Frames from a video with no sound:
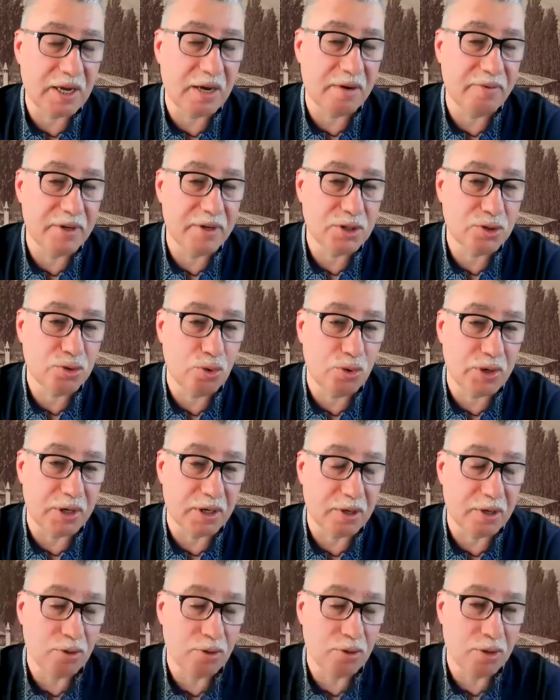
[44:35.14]
And this is a
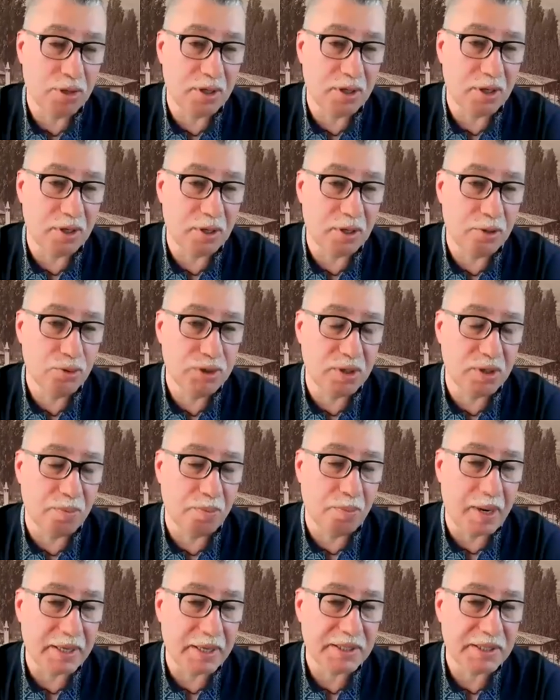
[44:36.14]
very interesting
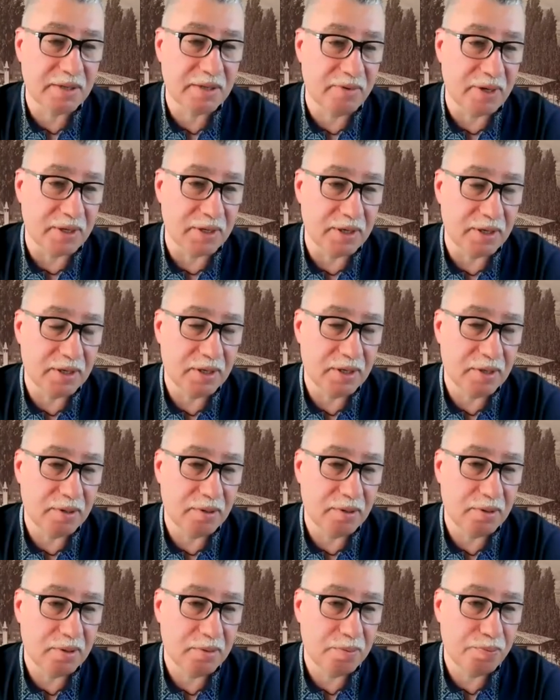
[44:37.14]
story
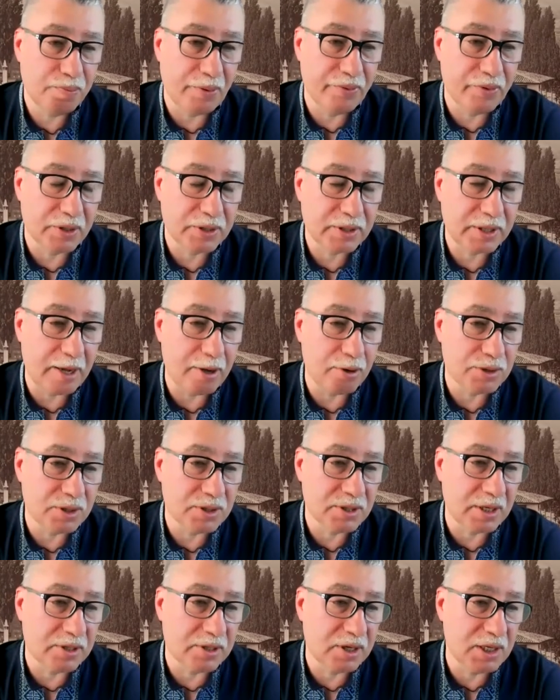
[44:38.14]
when people
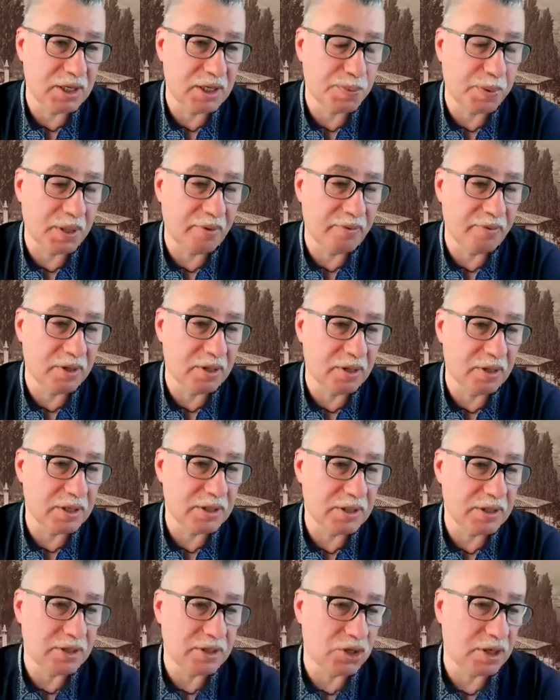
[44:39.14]
massively return
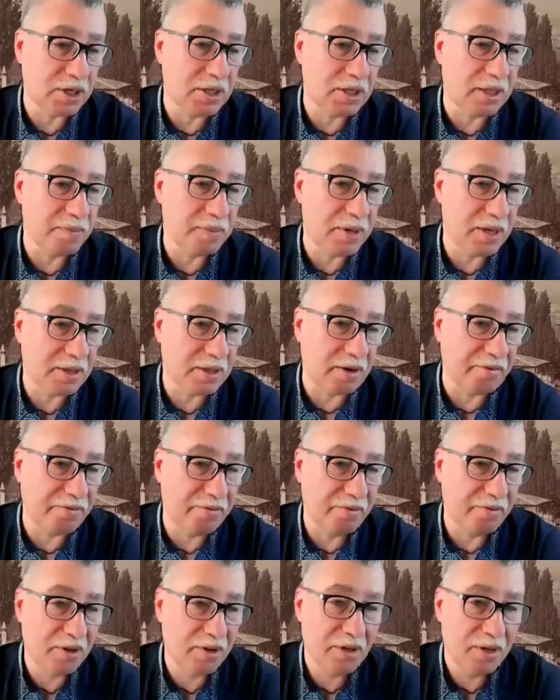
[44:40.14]

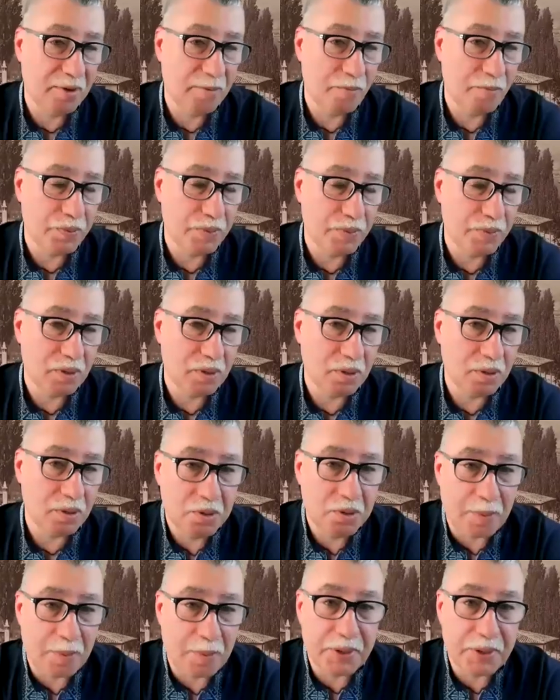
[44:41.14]
3,500 kilometers.
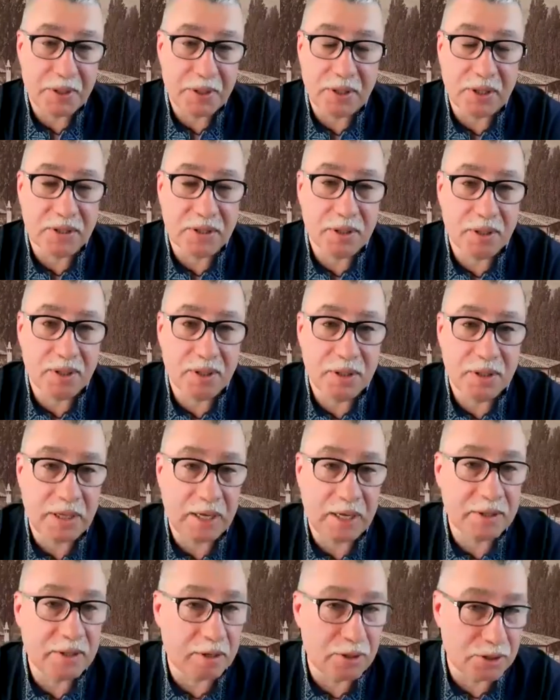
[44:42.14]

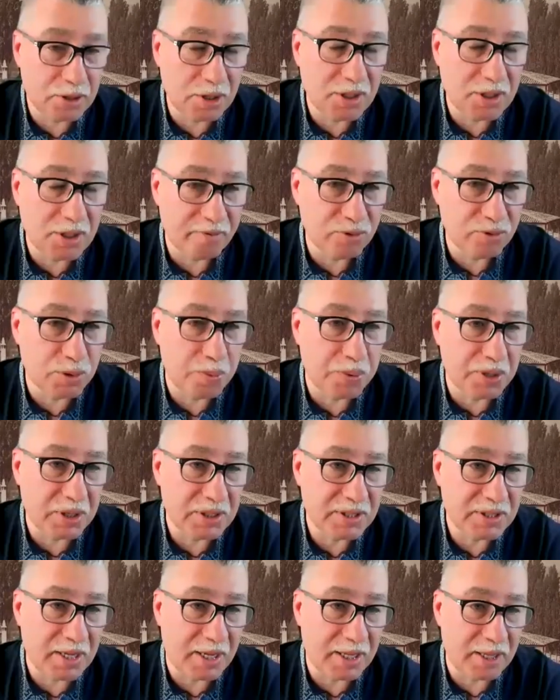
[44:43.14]
For example, I was
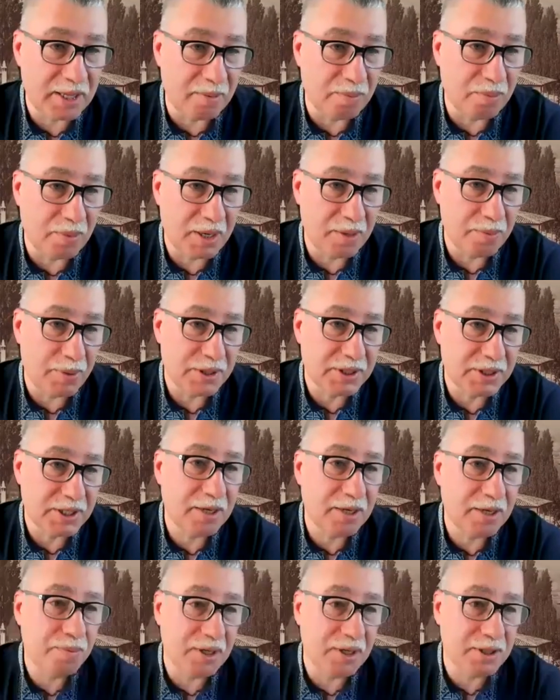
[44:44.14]
born in
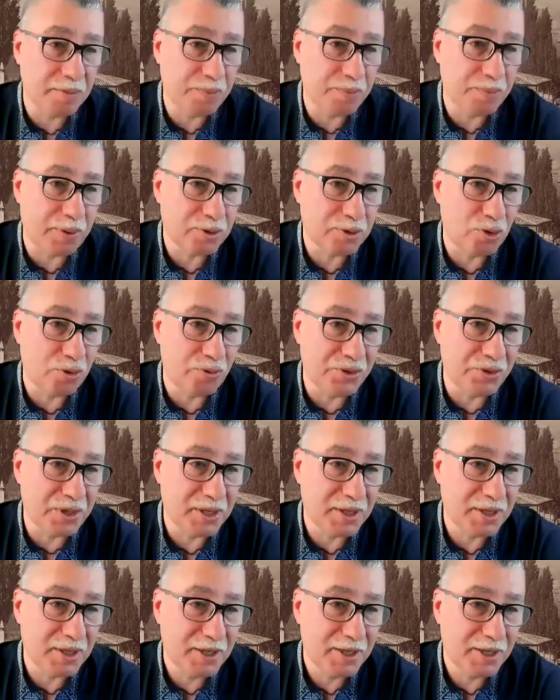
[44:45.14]
Uzbekistan. My
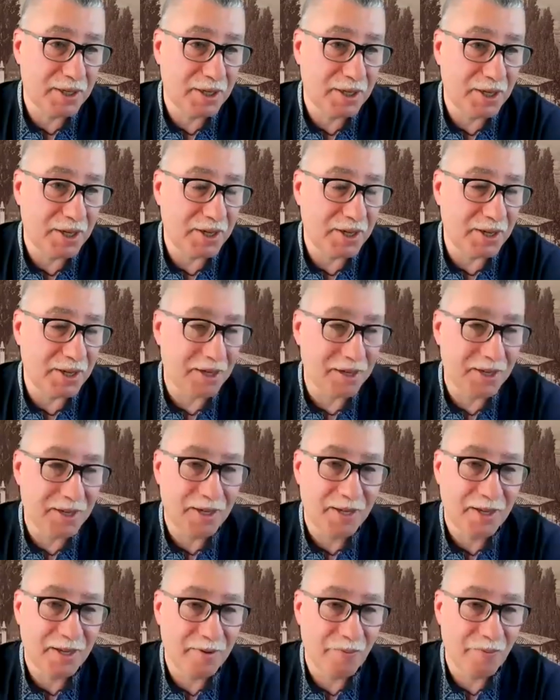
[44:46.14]
parents were
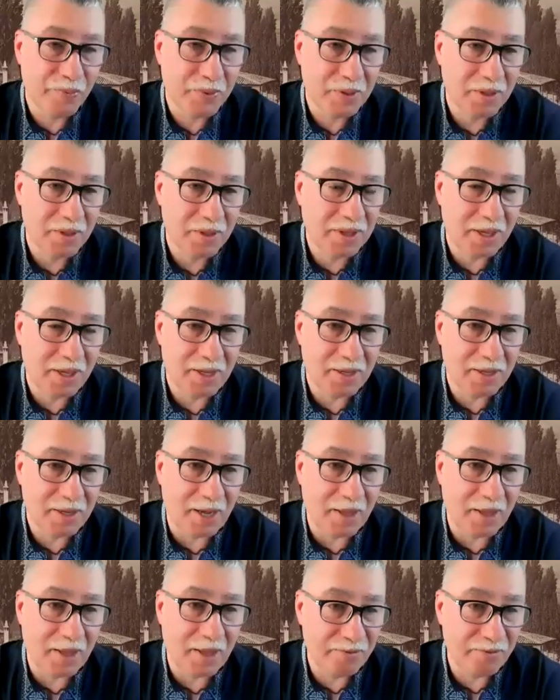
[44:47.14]
deported.
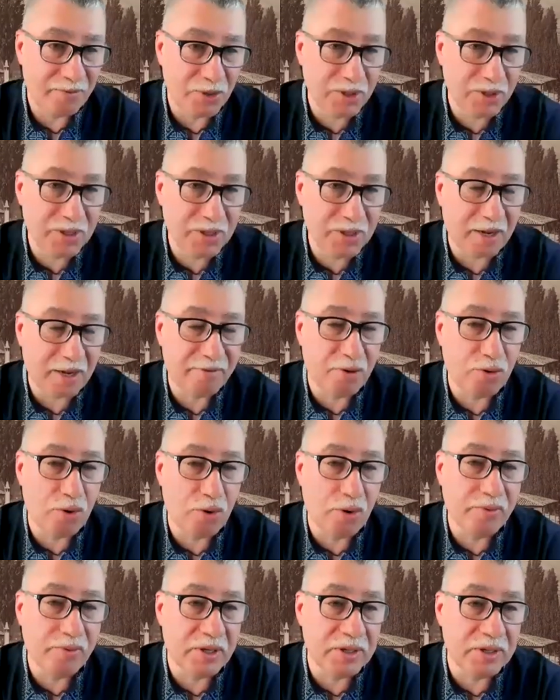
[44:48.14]
But they
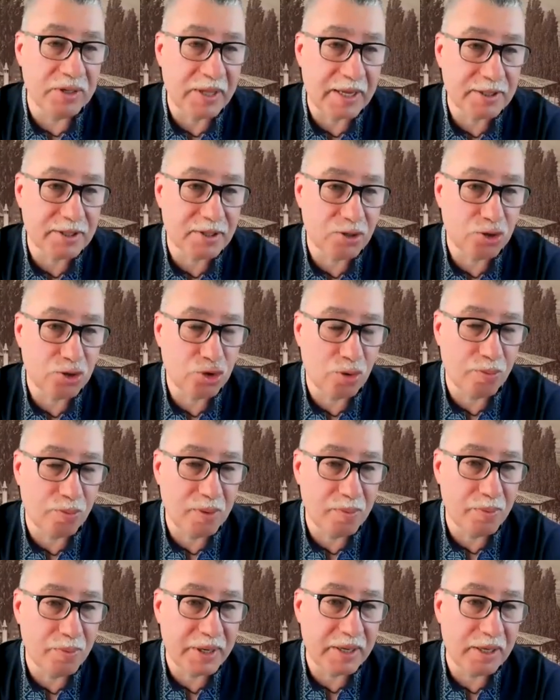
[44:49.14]
raised us in such
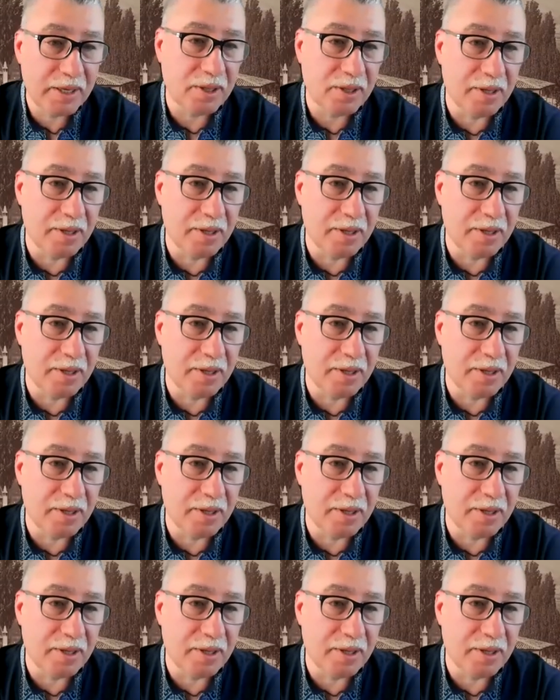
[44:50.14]
a way that